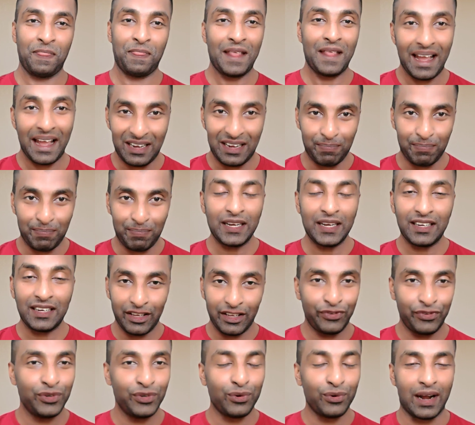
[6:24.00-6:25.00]
I repeat,
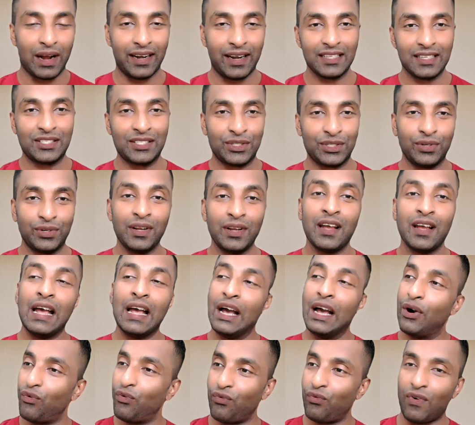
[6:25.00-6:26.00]
if you understood
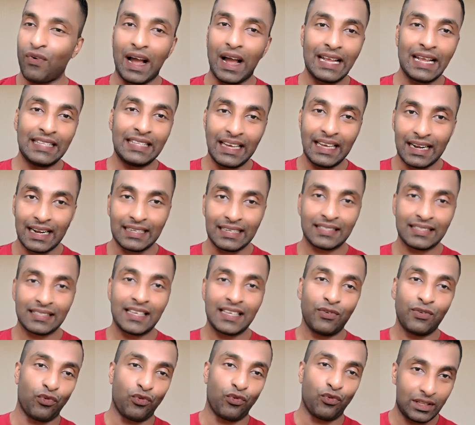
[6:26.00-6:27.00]
why they're
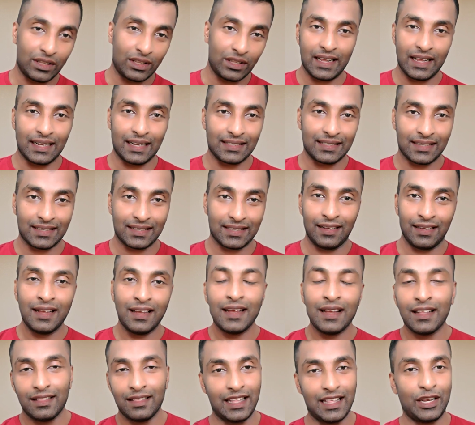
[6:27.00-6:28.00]
asking what they're asking,
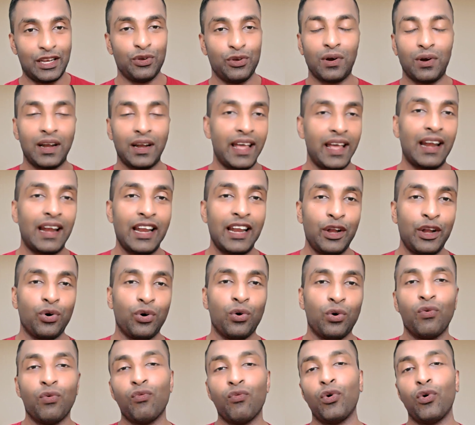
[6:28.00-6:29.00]
then you clearly know
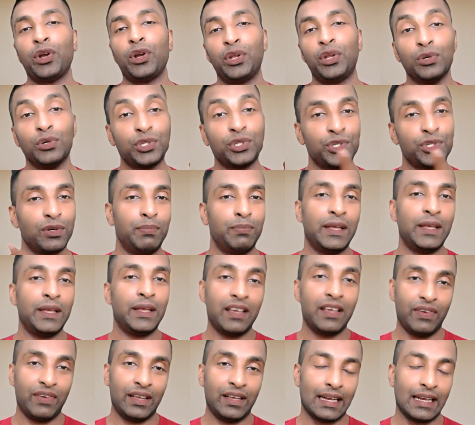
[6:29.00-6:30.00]
what you should be
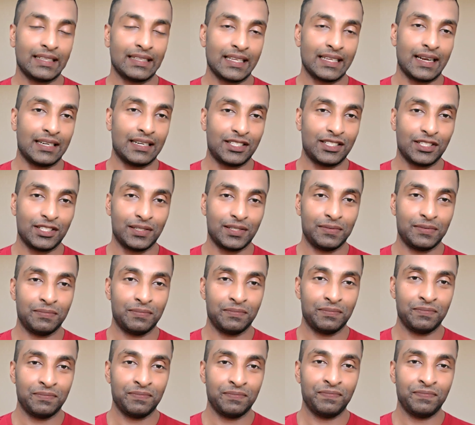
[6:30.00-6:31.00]
giving as an answer.
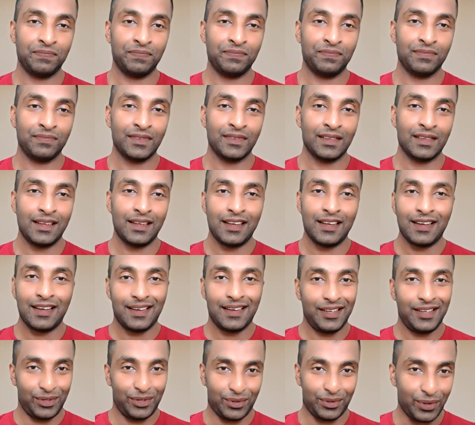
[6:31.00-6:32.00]

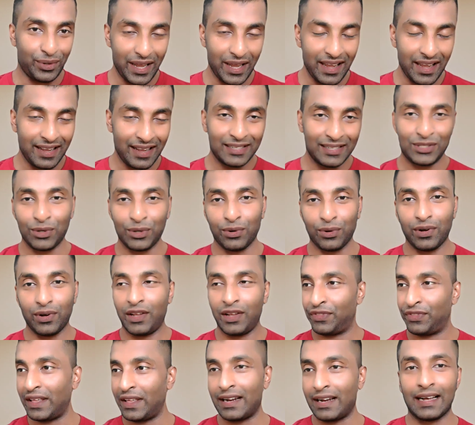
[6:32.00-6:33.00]
Okay, so
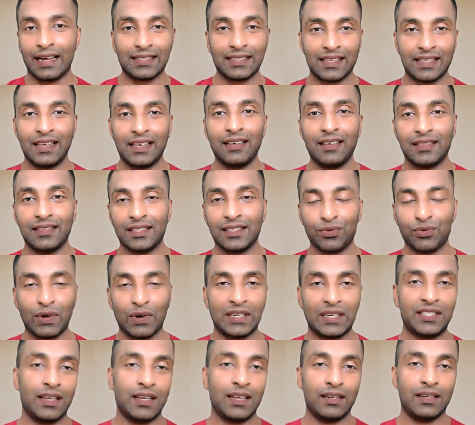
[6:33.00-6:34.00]
if they're asking this
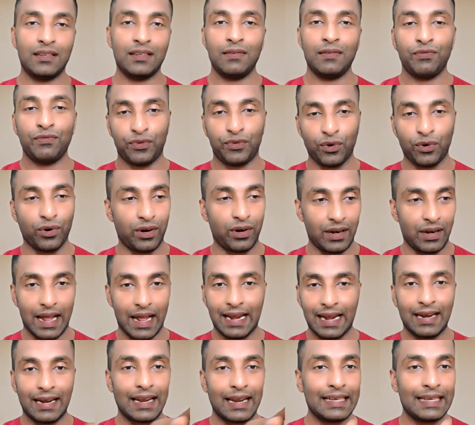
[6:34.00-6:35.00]
question for
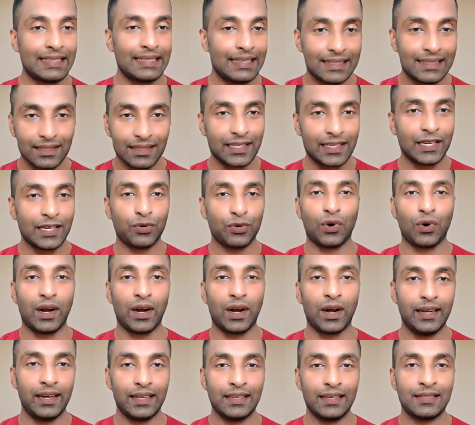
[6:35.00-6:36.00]
analyzing certain
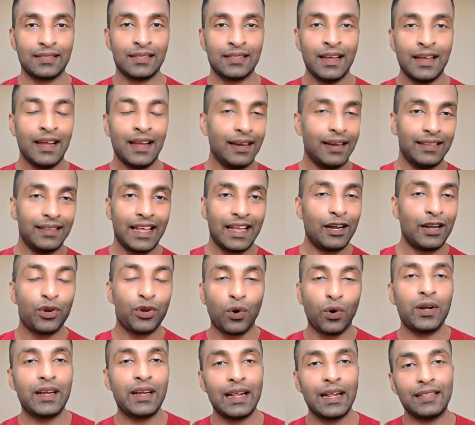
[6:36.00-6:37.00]
qualities, then
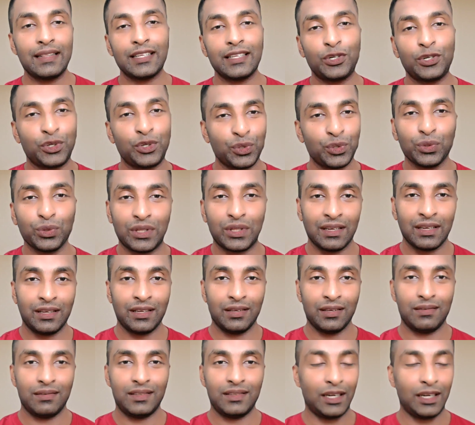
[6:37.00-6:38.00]
don't tell the truth.
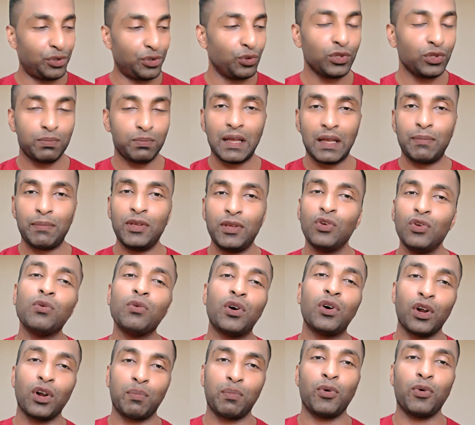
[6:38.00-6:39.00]
The truth, maybe you
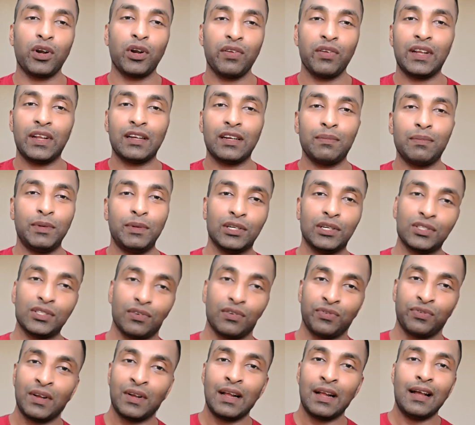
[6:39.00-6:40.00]
got motivated because
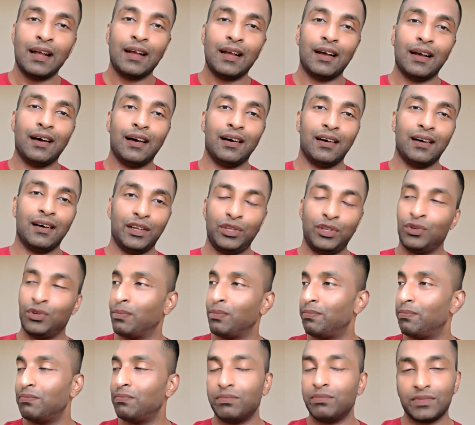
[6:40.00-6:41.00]
of
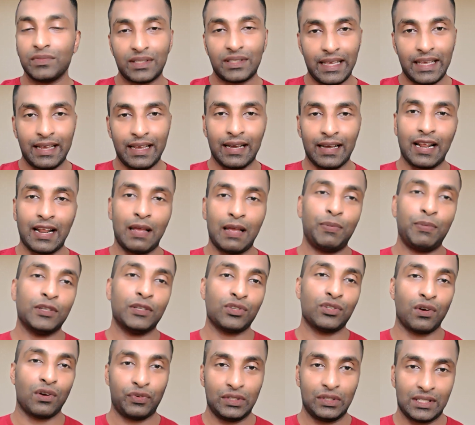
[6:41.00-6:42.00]
you seeing an IPS
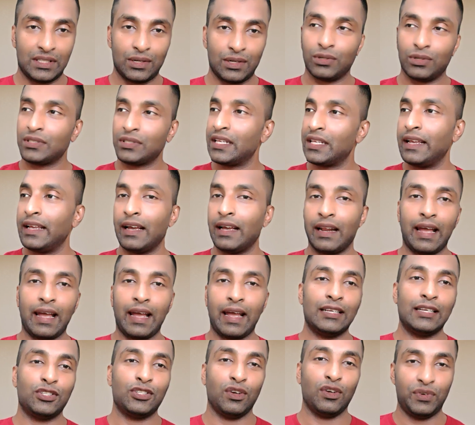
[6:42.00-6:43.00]
officer or seeing an
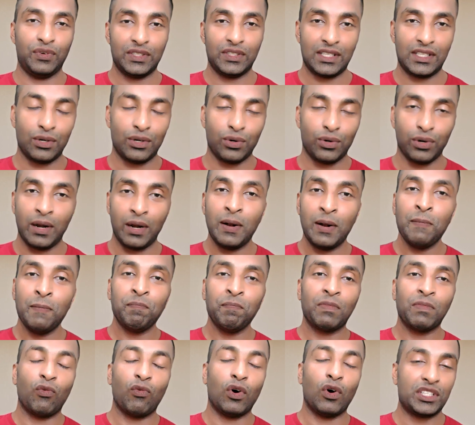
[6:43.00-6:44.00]
IAS officer or
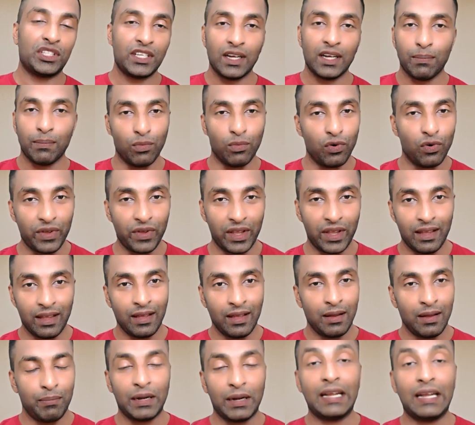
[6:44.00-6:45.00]
watching a movie,
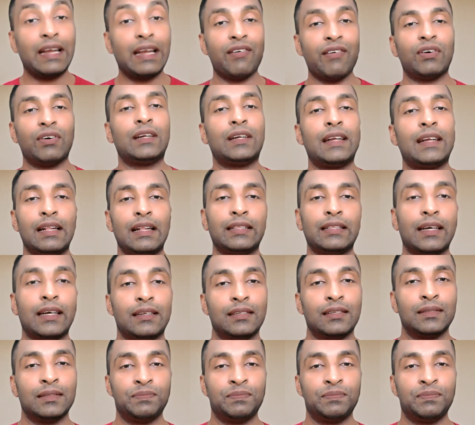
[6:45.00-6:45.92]
but never tell that.